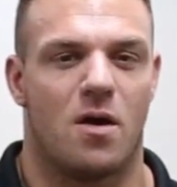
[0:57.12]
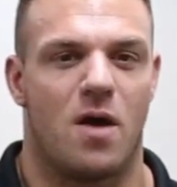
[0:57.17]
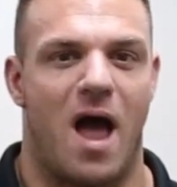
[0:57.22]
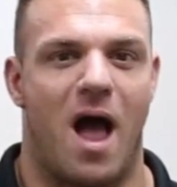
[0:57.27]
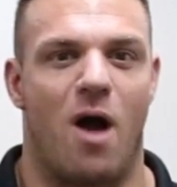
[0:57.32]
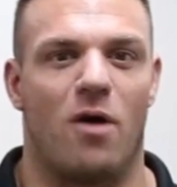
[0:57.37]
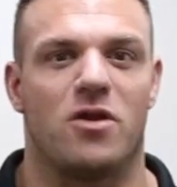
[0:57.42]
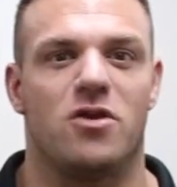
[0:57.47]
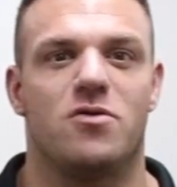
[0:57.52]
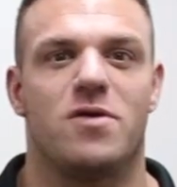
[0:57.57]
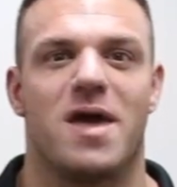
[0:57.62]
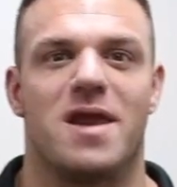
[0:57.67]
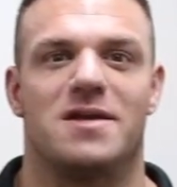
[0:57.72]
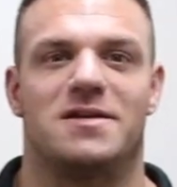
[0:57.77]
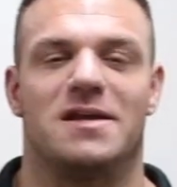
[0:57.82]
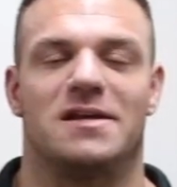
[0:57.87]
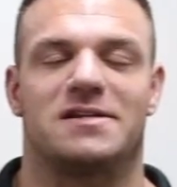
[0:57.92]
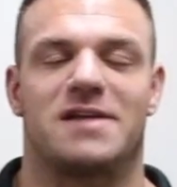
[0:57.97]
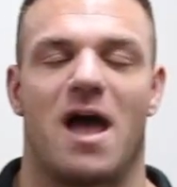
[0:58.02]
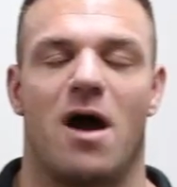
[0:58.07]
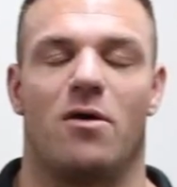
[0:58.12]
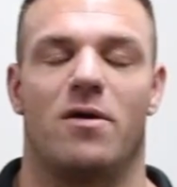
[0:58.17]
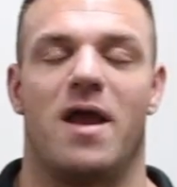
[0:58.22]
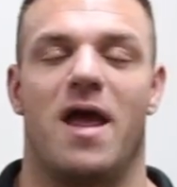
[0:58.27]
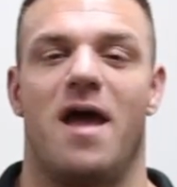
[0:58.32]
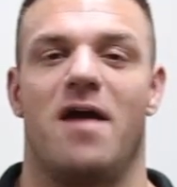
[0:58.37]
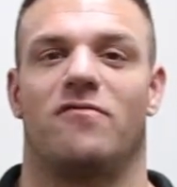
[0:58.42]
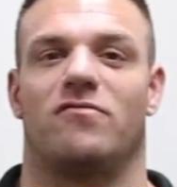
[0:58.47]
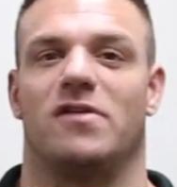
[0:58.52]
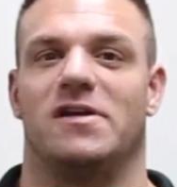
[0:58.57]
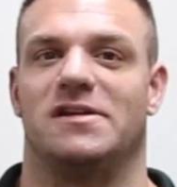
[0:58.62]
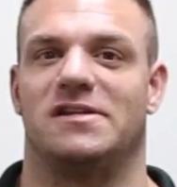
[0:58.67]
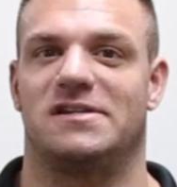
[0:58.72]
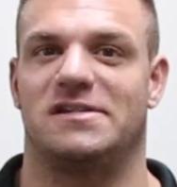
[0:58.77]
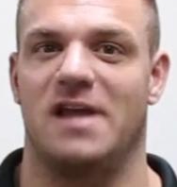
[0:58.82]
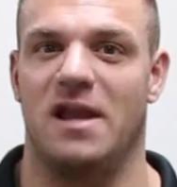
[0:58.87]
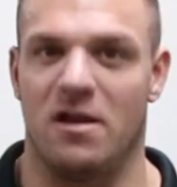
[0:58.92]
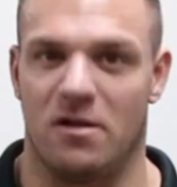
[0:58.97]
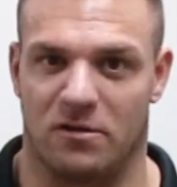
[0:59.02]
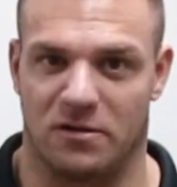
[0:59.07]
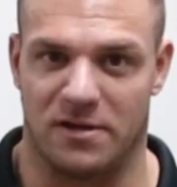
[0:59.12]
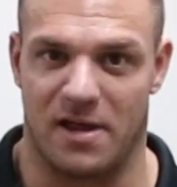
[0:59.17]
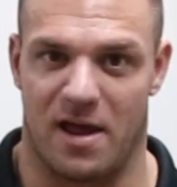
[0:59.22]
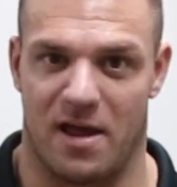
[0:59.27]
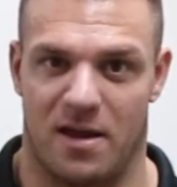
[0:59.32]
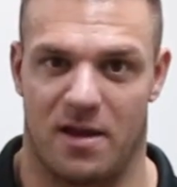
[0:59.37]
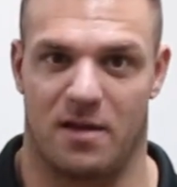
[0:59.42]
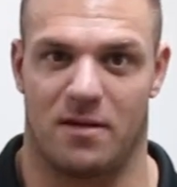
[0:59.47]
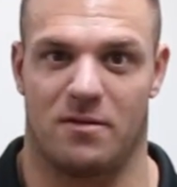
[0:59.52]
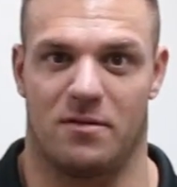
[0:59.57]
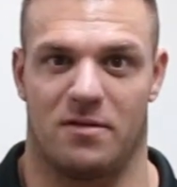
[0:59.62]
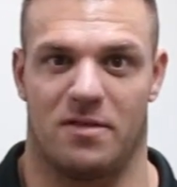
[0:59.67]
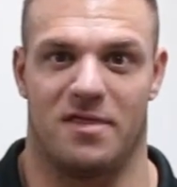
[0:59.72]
how can you get a discount every single day?